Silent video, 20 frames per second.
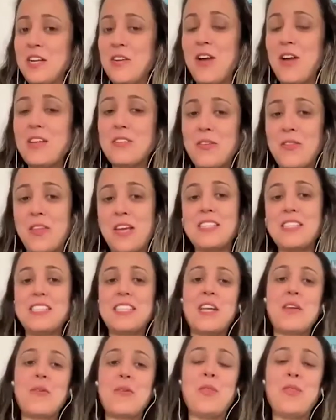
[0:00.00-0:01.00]
right? So that's
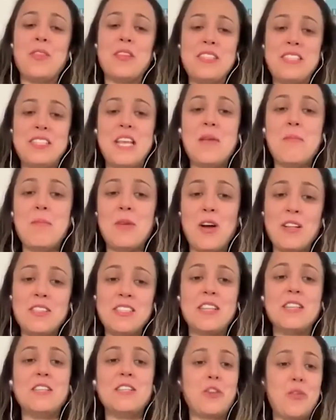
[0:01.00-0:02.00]
like when the same
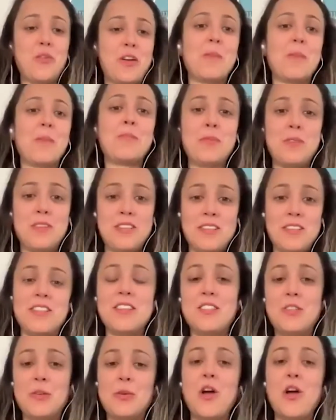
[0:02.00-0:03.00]
content is showing up
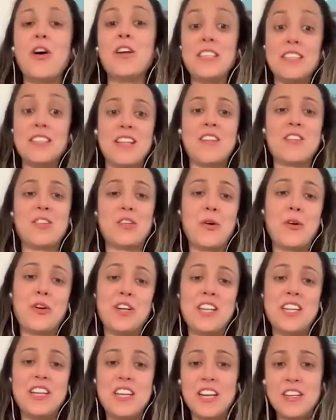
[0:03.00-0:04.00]
to an audience that's
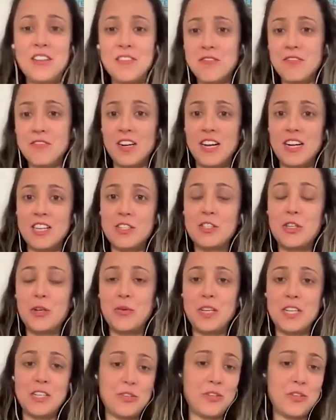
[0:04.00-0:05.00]
already kind of
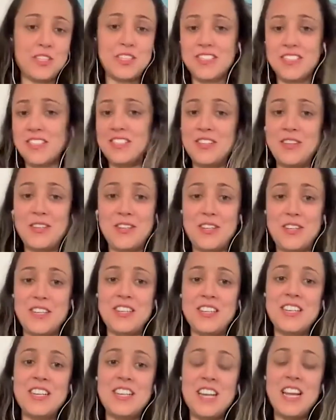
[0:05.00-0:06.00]
shown interest in
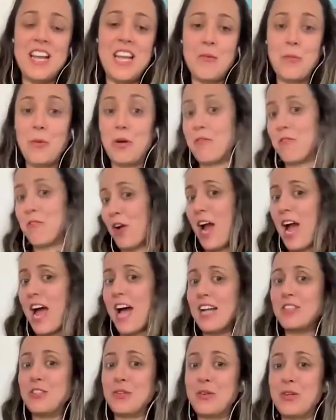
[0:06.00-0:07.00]
one of your
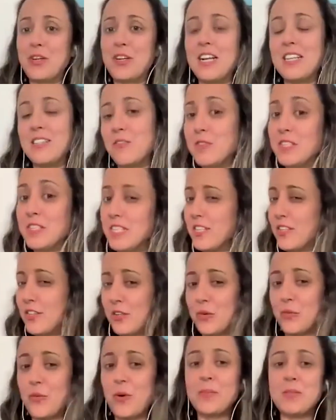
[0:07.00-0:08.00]
ads or has visited
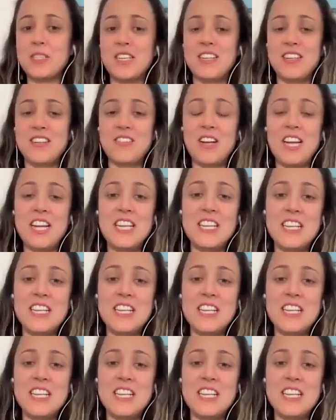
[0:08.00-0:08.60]
your website, right?